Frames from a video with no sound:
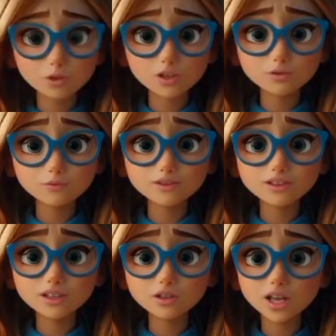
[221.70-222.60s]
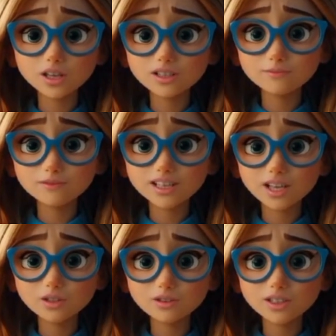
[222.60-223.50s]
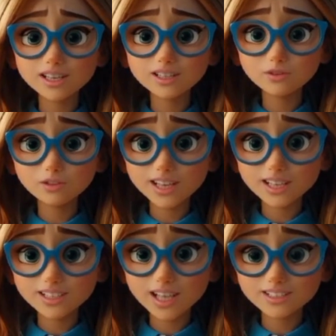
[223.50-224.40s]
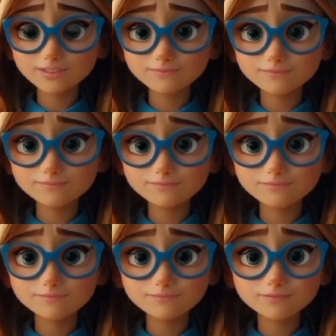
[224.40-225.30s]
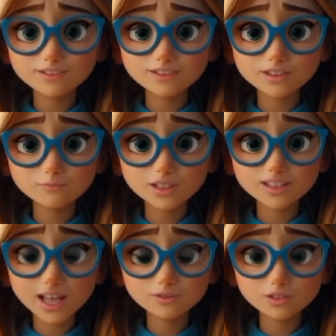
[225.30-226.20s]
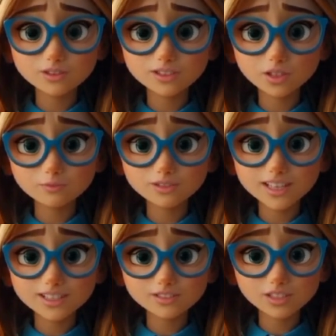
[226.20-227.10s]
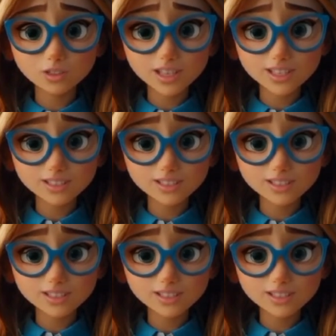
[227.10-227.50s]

and the school day ended. I said goodbye to my friend and returned home. Luckily,